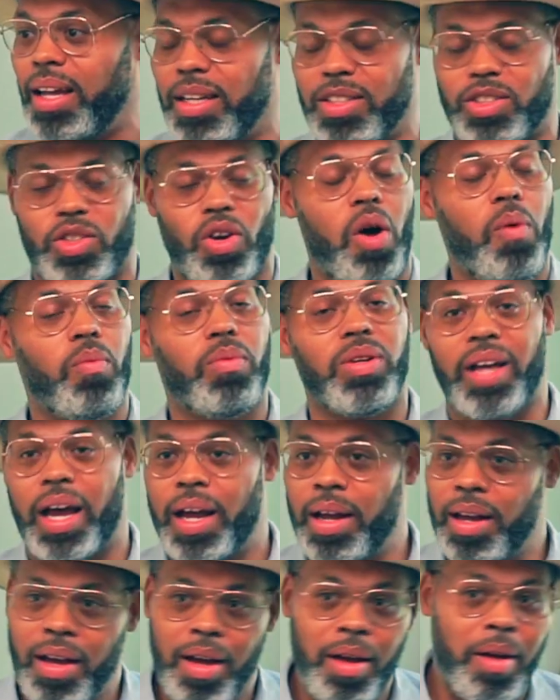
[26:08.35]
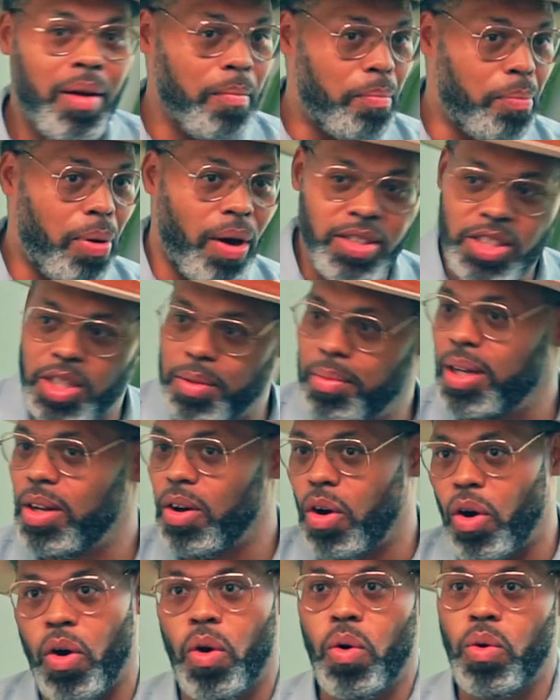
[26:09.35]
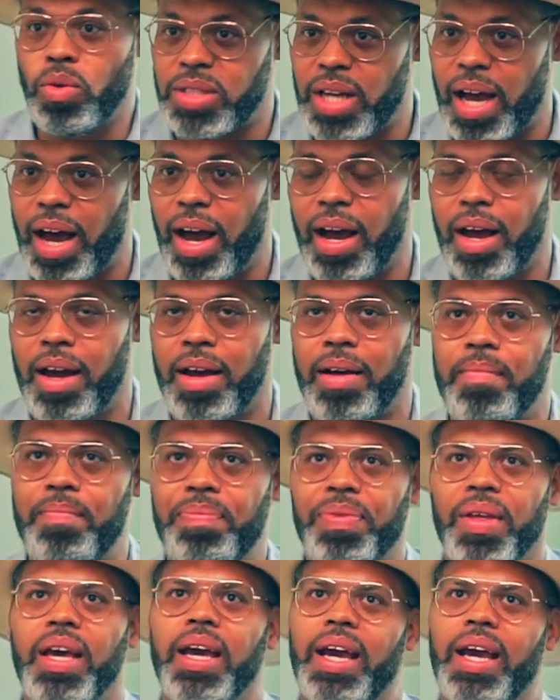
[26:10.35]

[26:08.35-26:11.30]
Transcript: The song was like punching me the whole time,